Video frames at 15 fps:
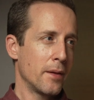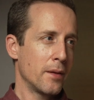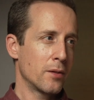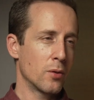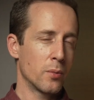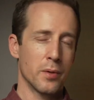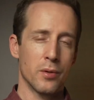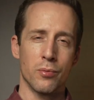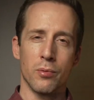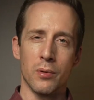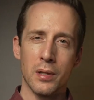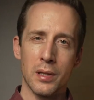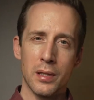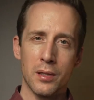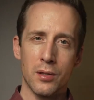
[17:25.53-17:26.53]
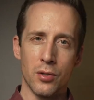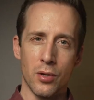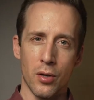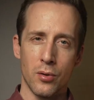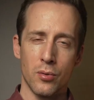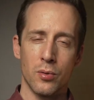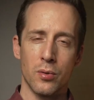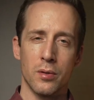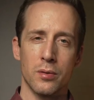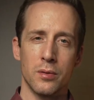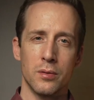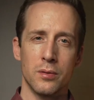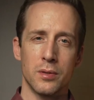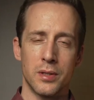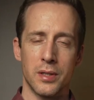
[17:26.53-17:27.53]
do we really know
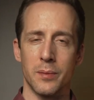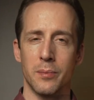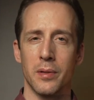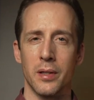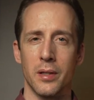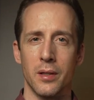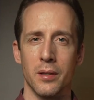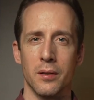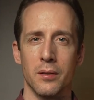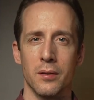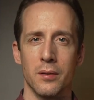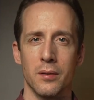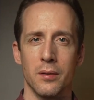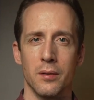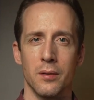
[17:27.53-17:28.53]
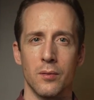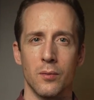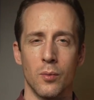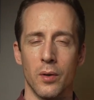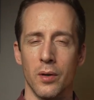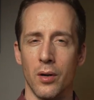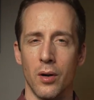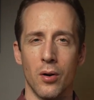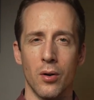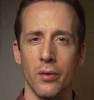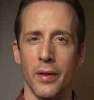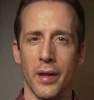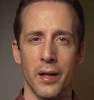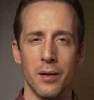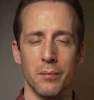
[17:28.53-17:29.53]
deeply what all
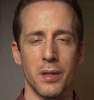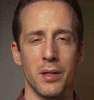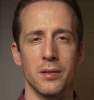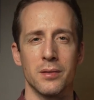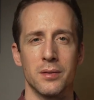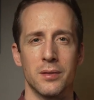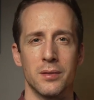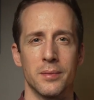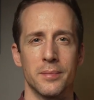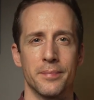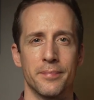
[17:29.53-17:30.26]
that means?